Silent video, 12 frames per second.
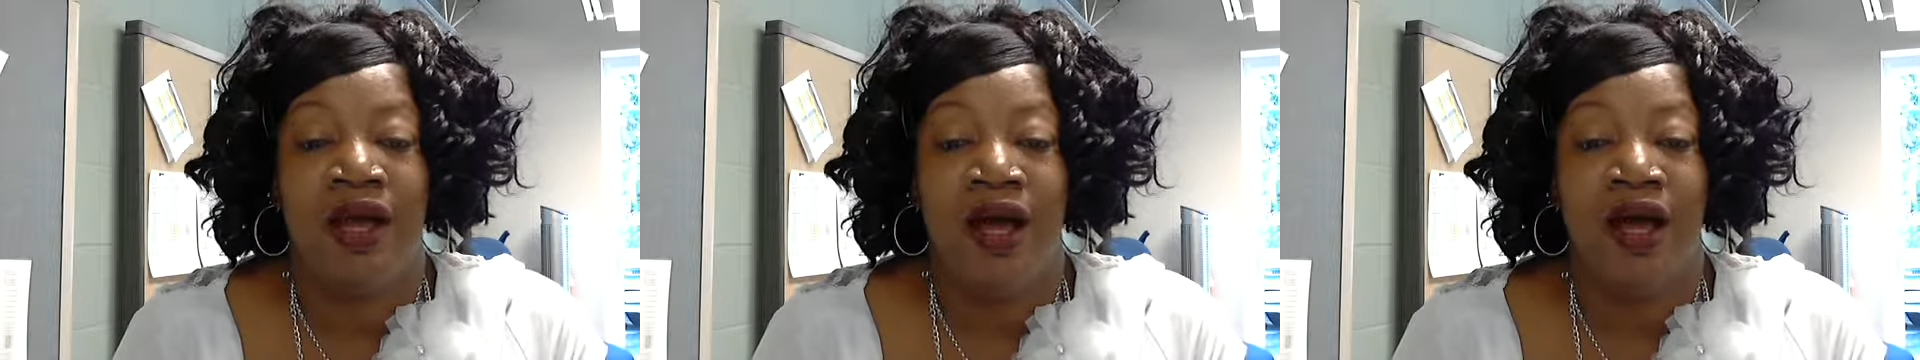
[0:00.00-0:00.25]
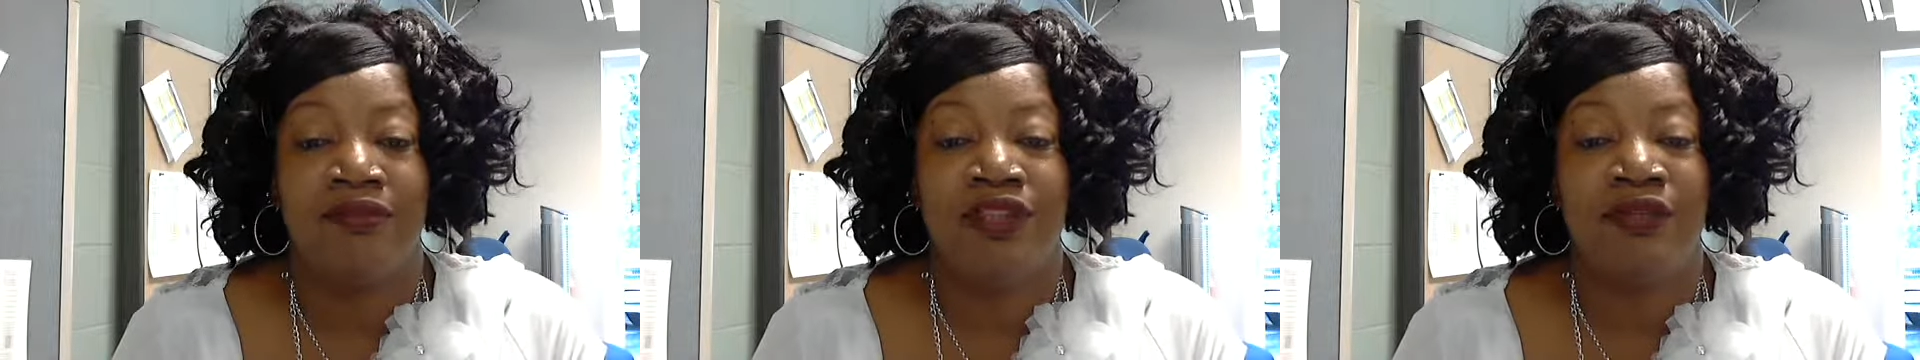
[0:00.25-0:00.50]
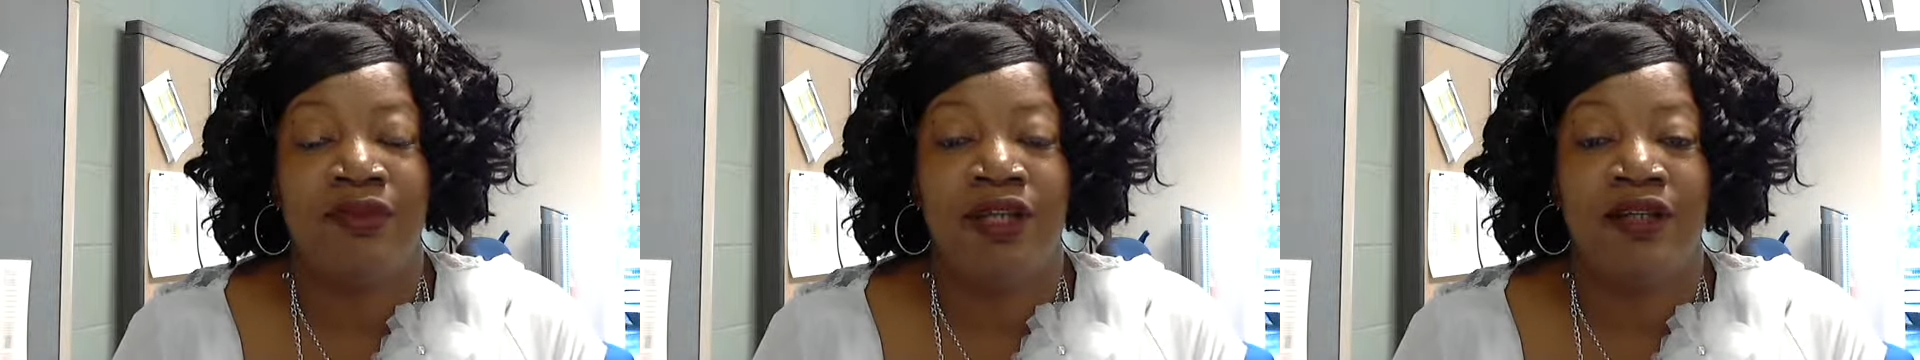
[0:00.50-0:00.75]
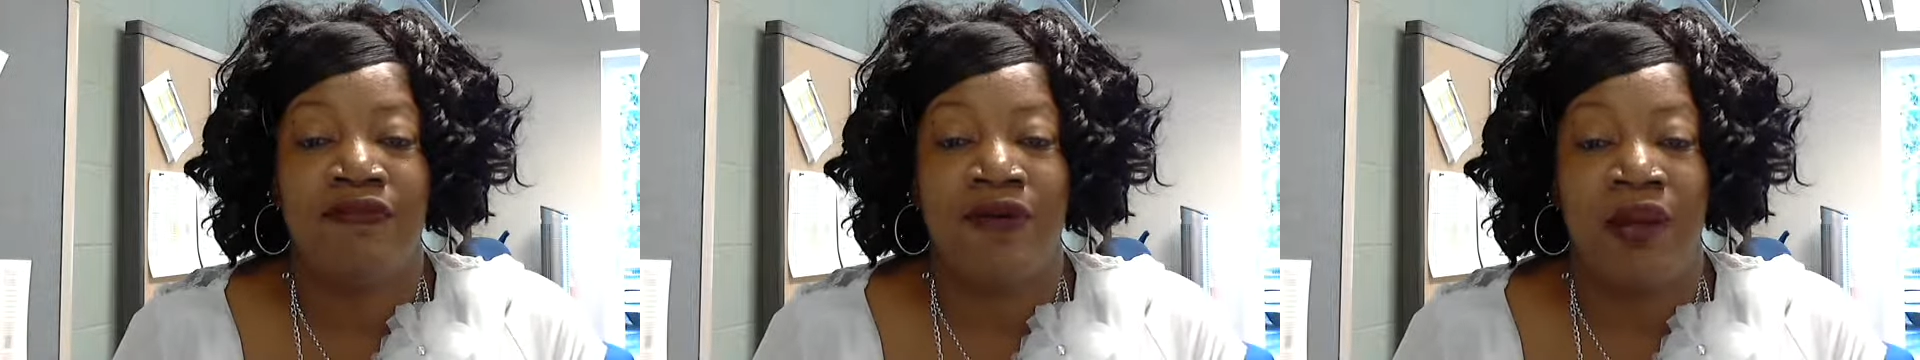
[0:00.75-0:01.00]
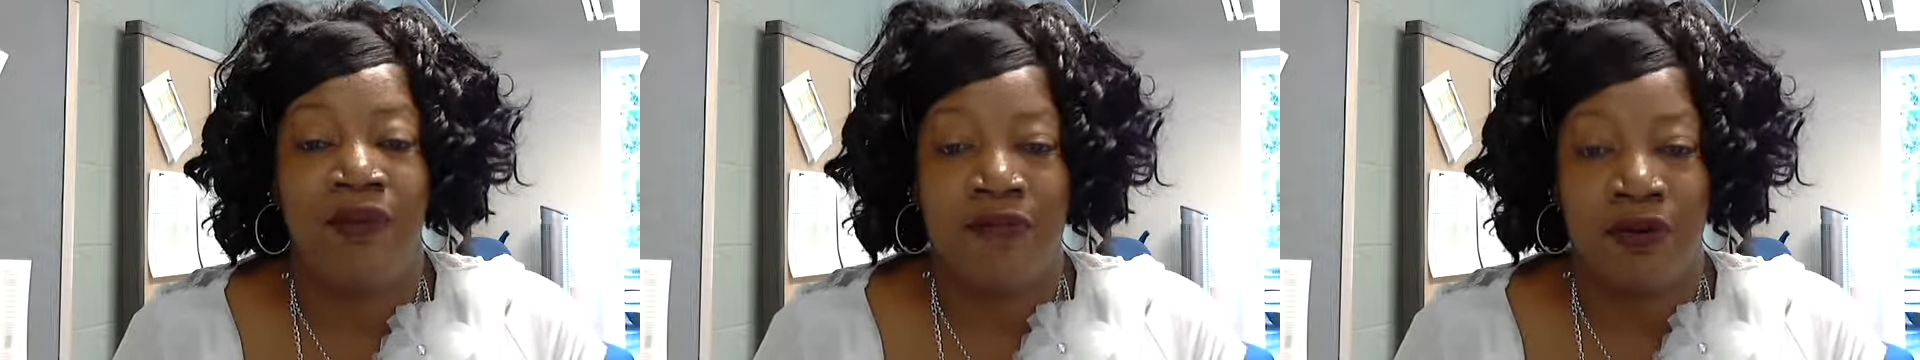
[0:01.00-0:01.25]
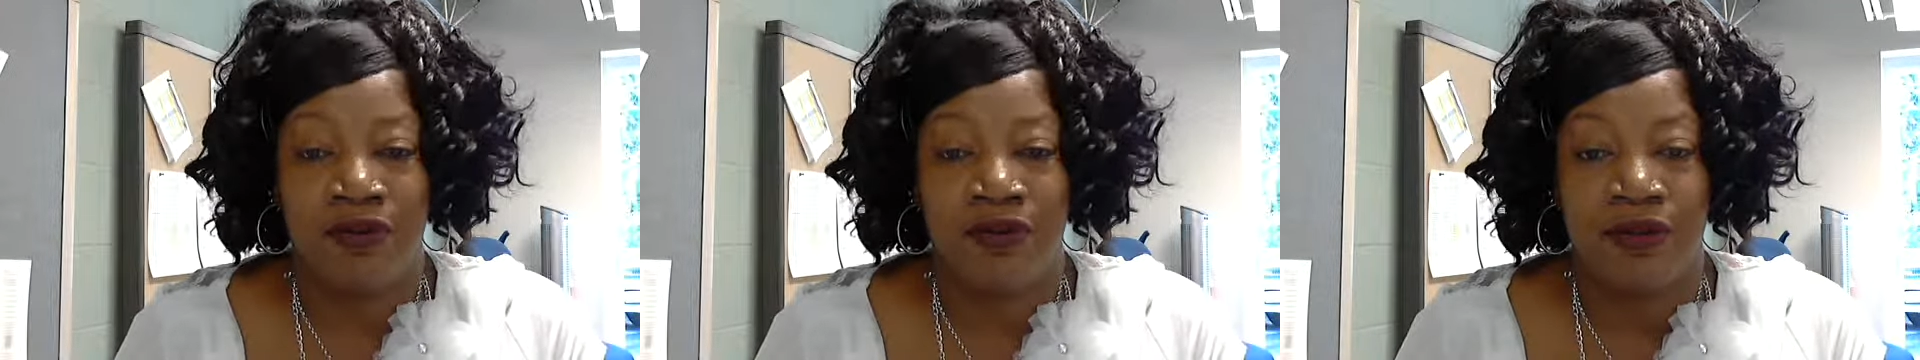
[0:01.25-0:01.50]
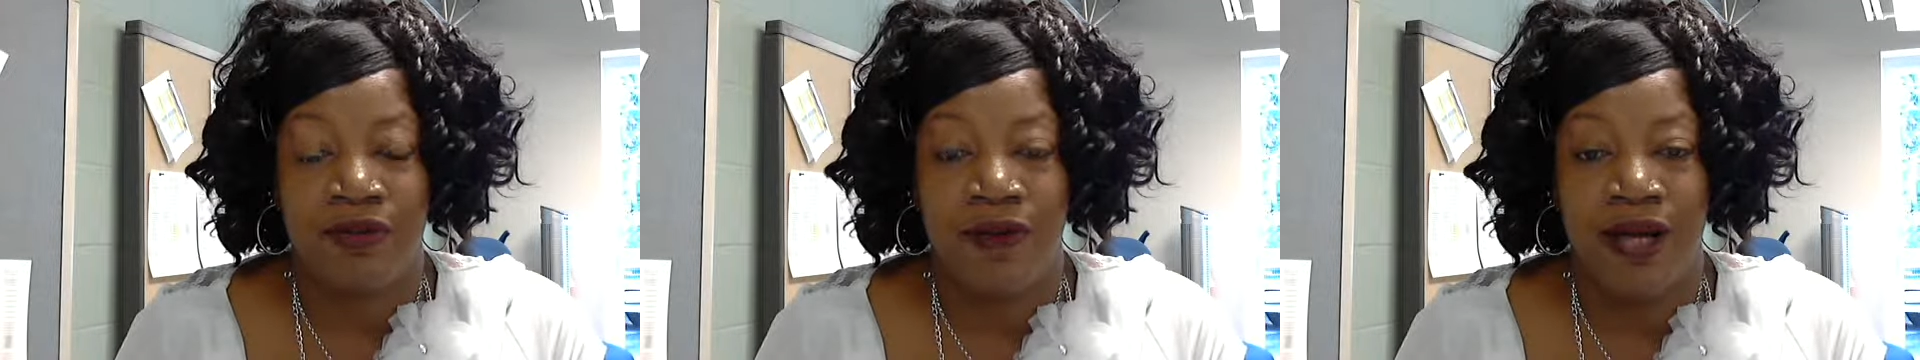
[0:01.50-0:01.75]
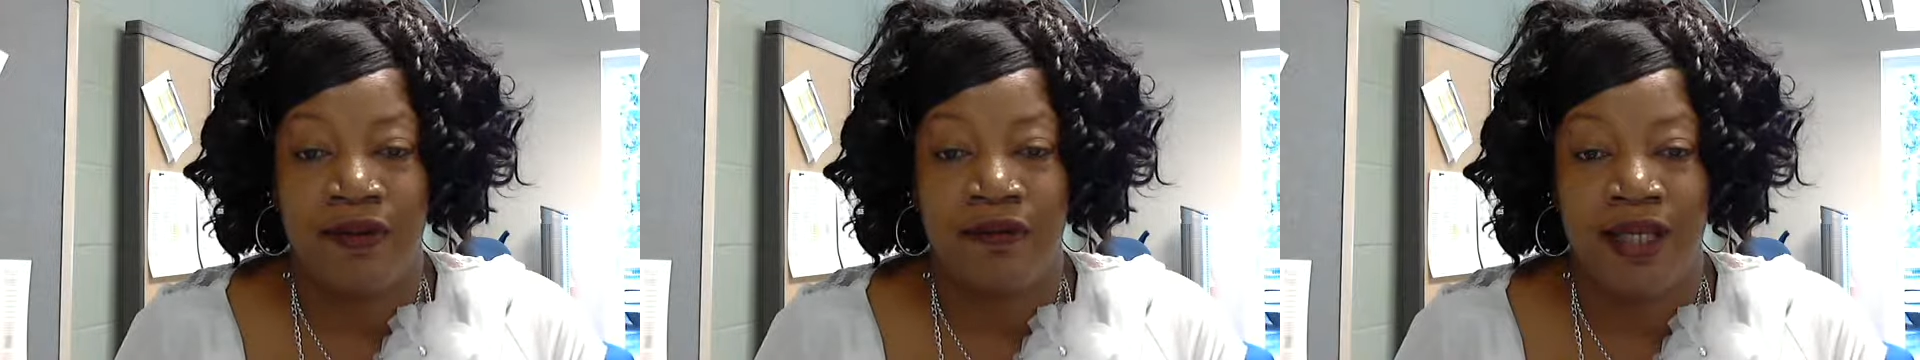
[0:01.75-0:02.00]
Um, just wanted to follow up on your
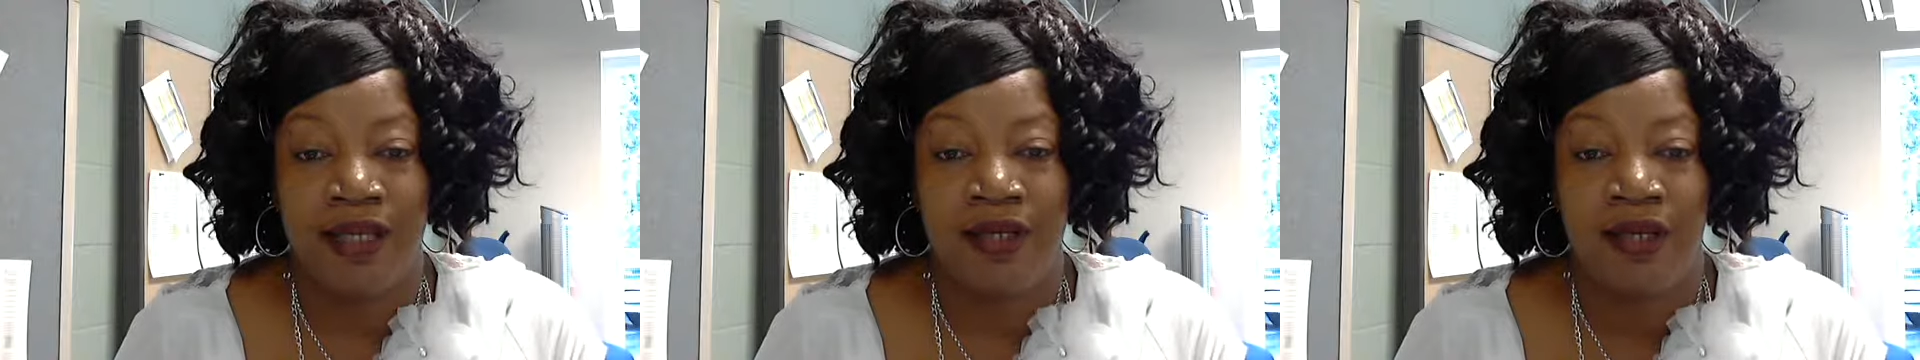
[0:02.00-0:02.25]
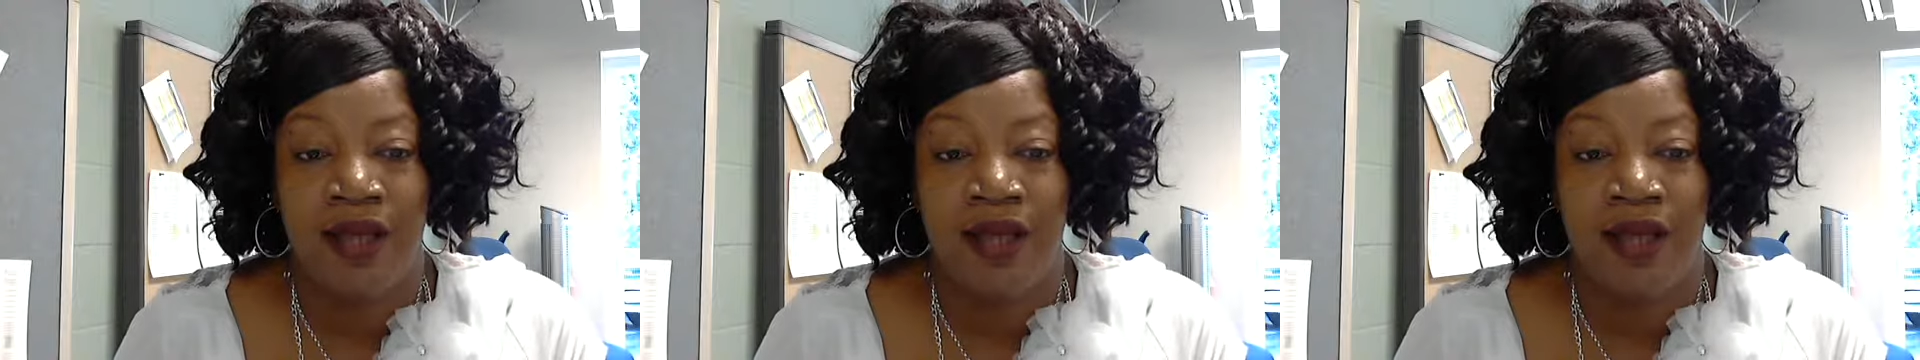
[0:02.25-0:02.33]
inquiry